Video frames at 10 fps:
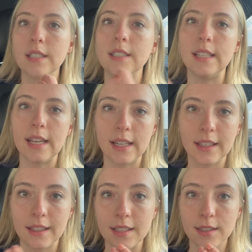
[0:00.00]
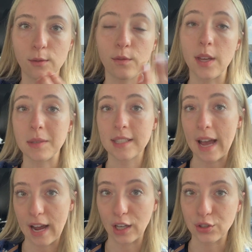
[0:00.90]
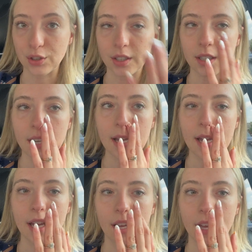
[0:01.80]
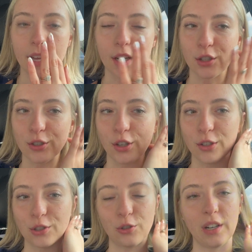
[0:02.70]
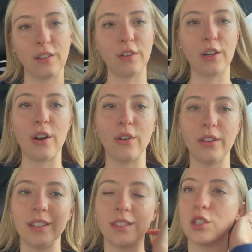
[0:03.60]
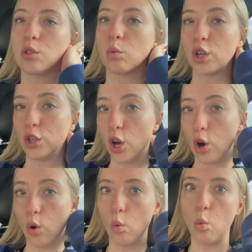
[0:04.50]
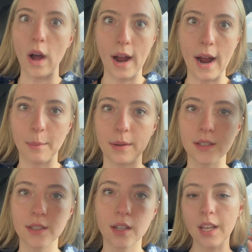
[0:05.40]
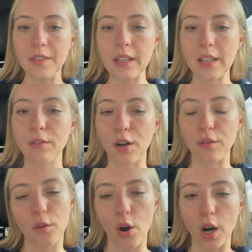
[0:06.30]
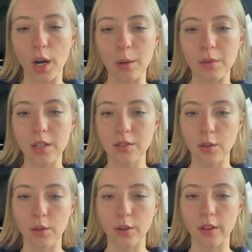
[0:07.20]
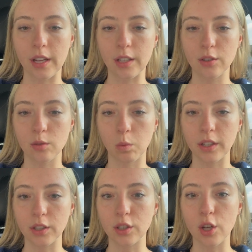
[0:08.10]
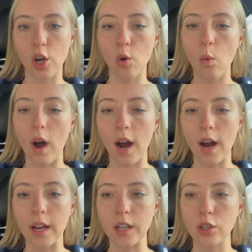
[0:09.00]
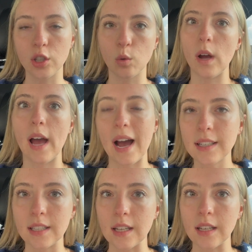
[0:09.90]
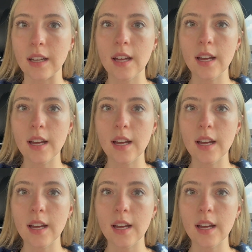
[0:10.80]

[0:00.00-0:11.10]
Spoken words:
dating this famous actor, and her daughters are trying to figure out, like, they just want to know what happened. And they live on a farm, so they're like just wanting to know why she quit acting,